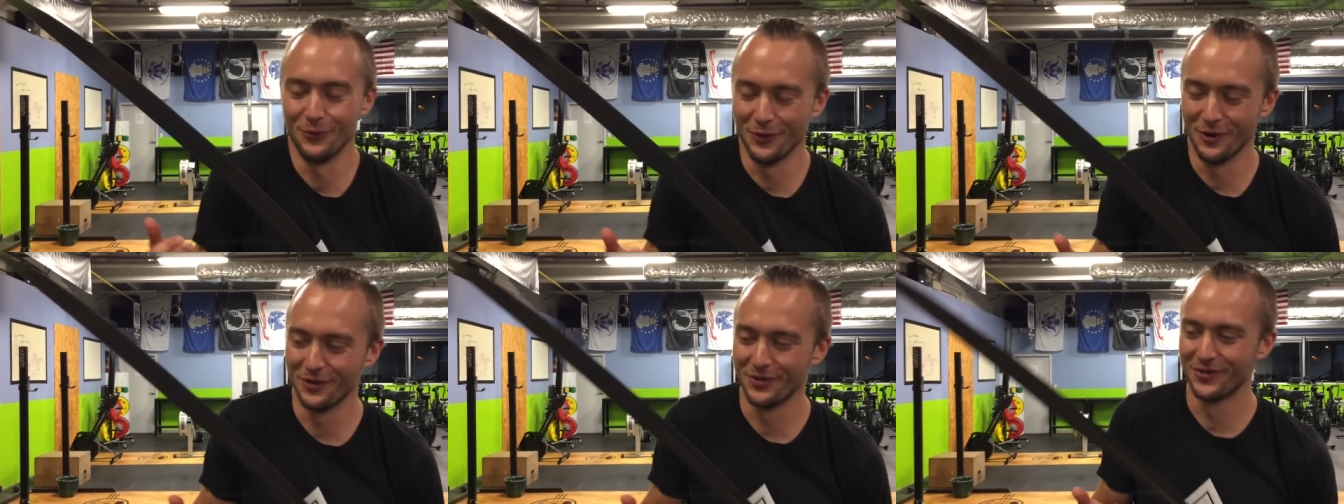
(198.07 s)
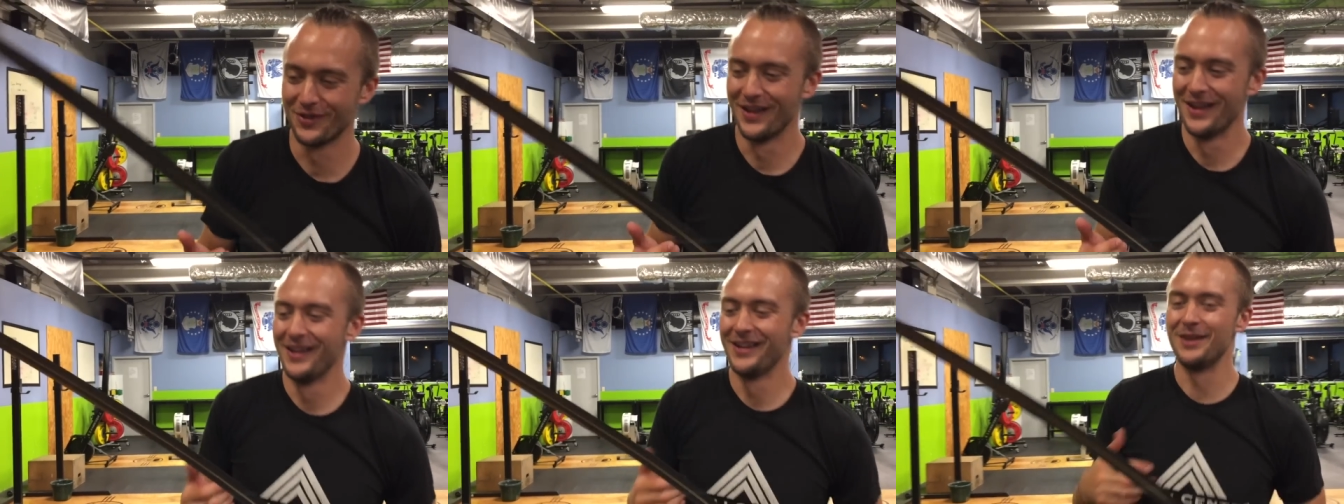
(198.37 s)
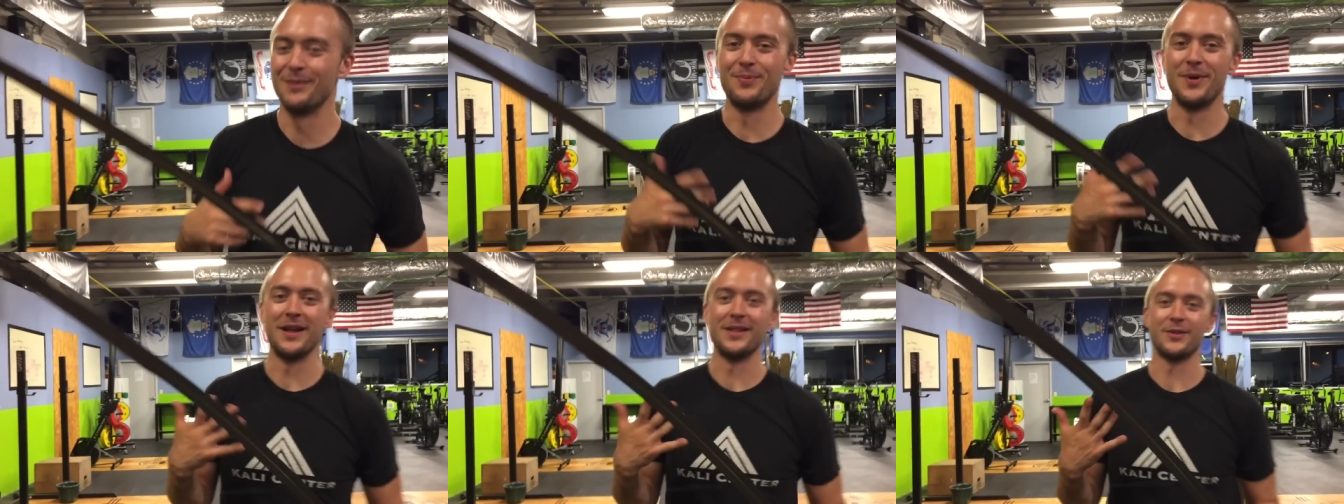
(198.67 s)
worth.
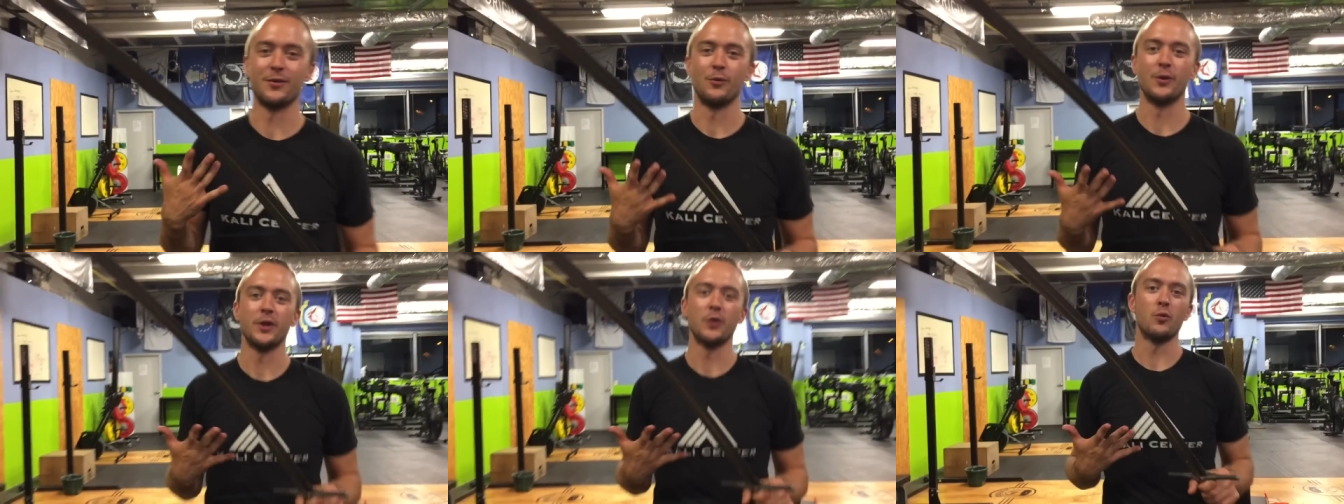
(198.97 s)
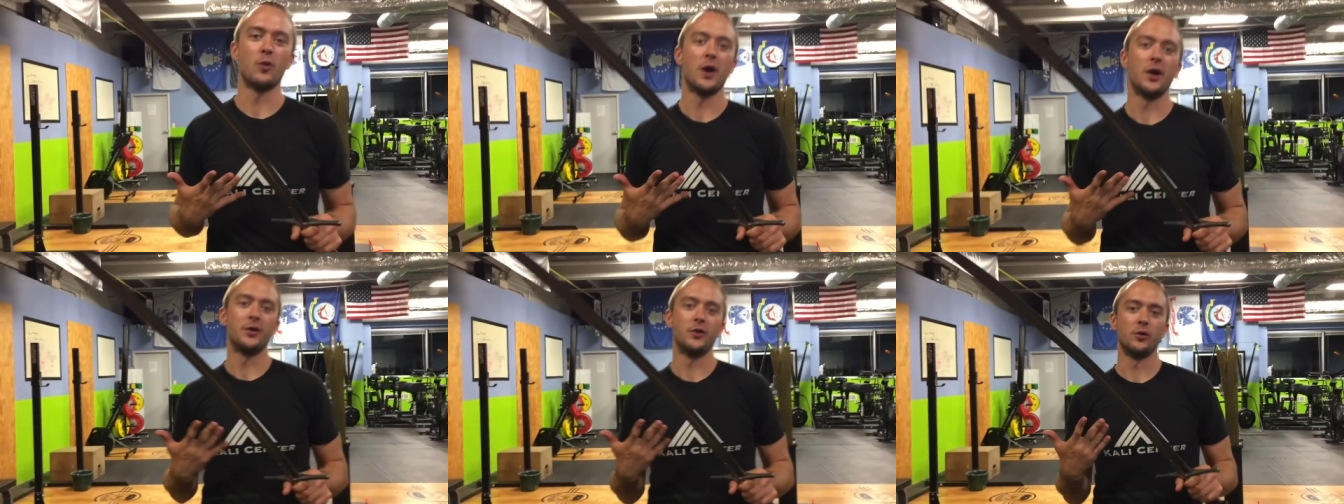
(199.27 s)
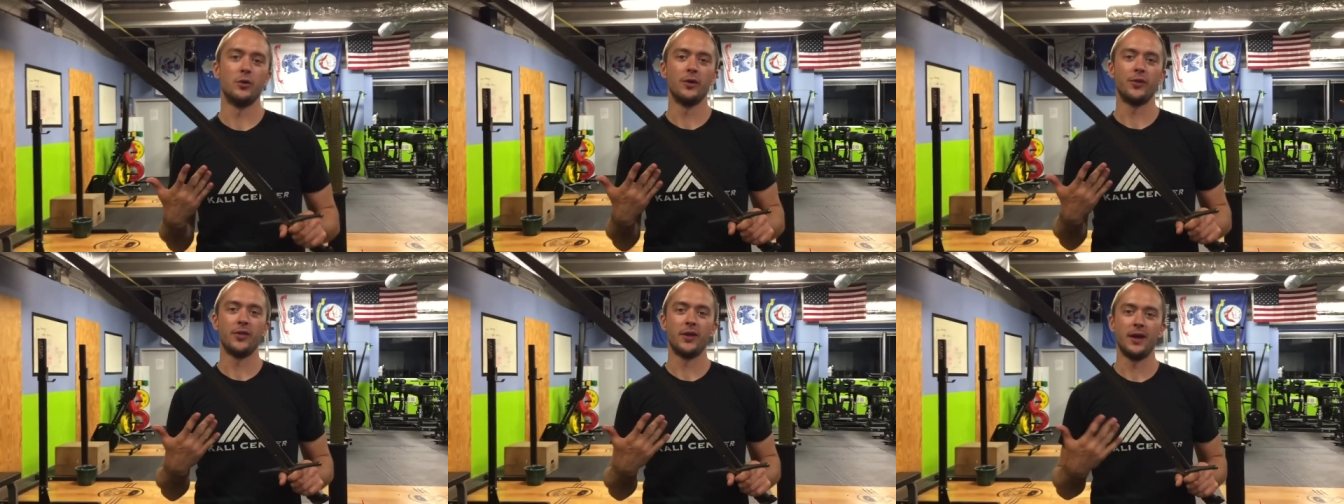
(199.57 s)
Depends on what you wanna
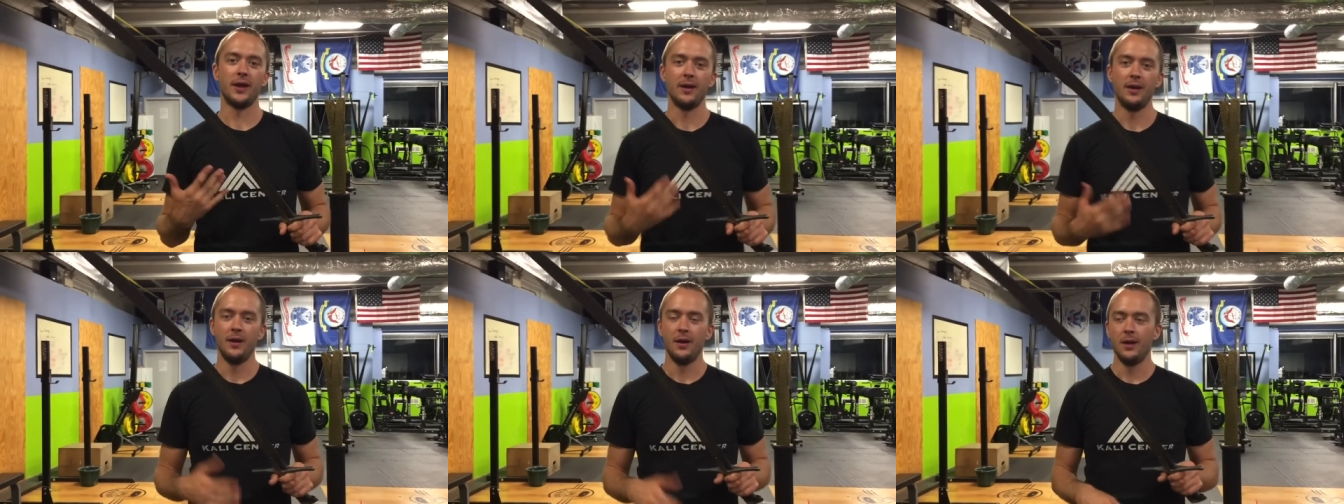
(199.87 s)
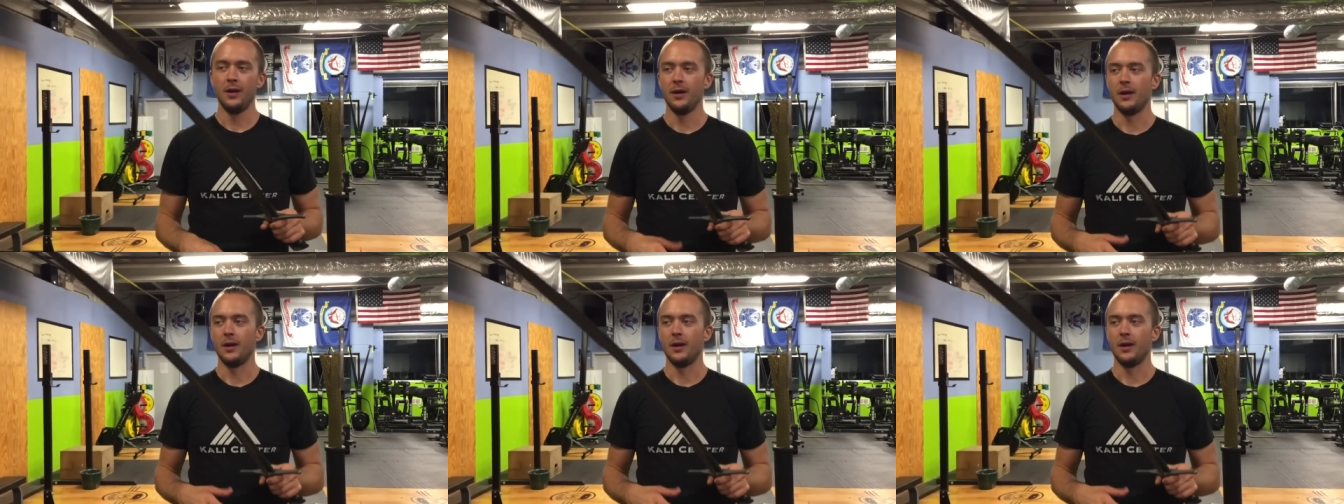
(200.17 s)
do with it.